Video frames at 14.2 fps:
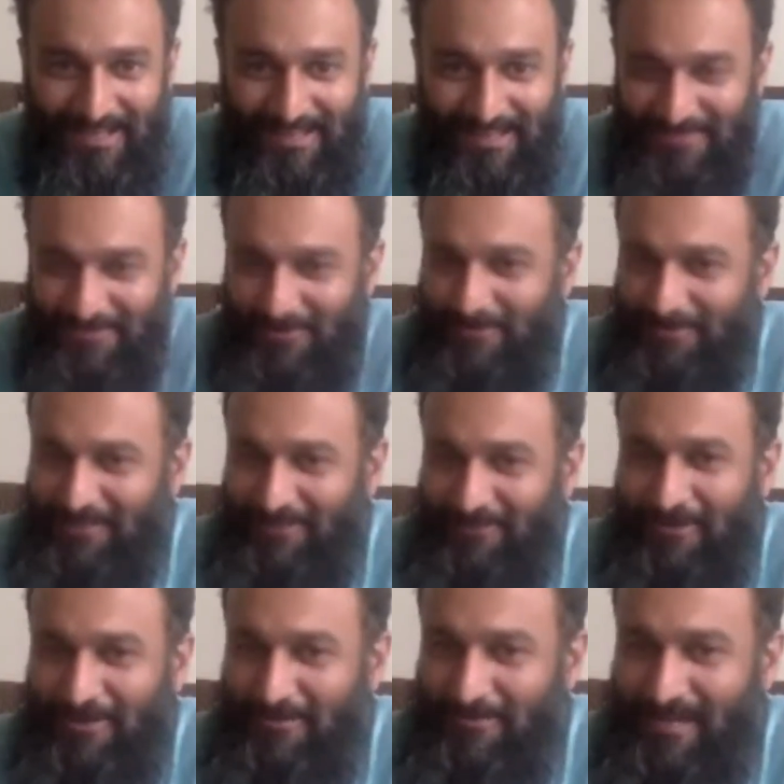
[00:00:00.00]
that's not what
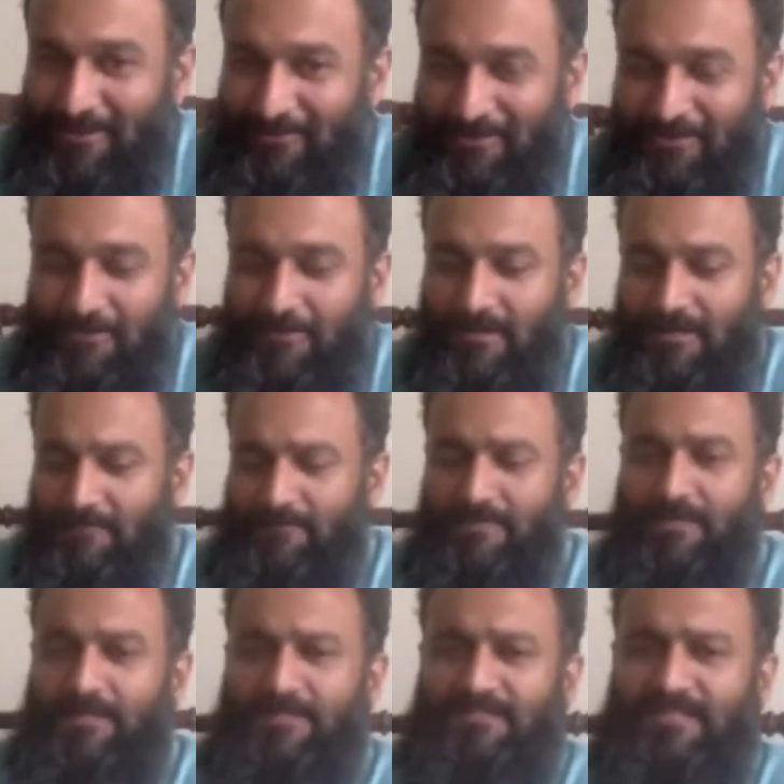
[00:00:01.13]
it's about, you know.
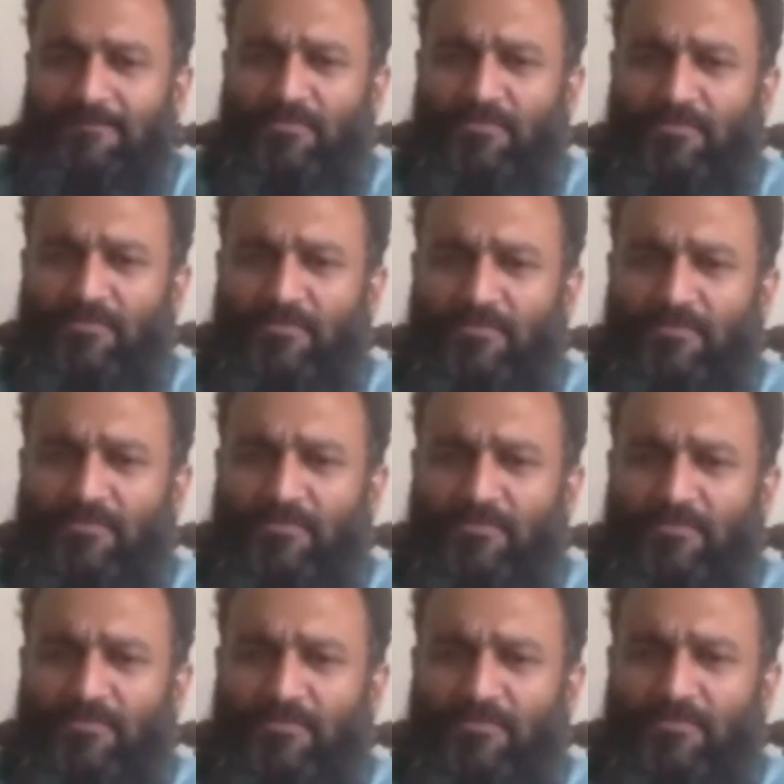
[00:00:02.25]
Same with like,
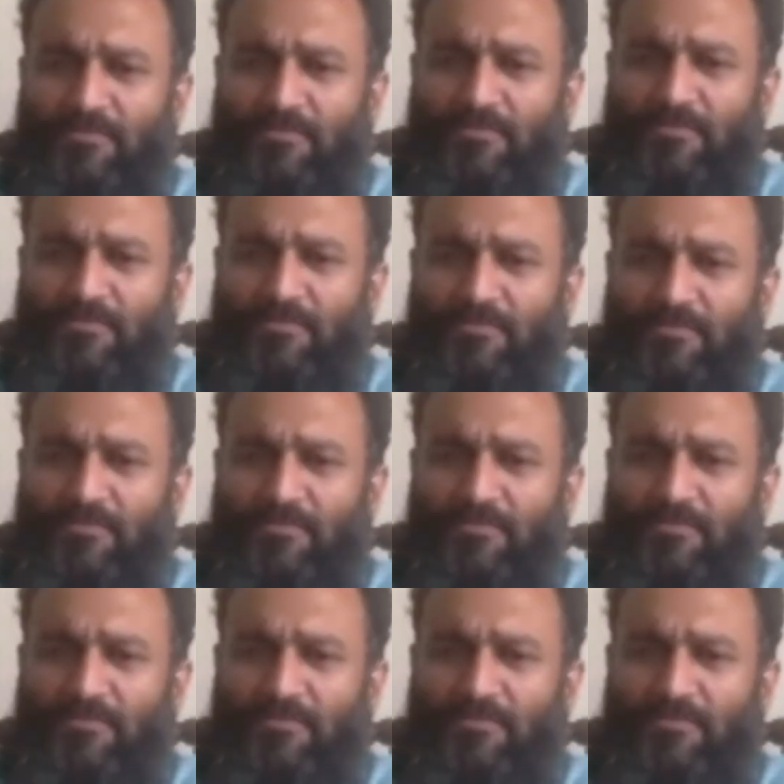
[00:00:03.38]
okay, so for example,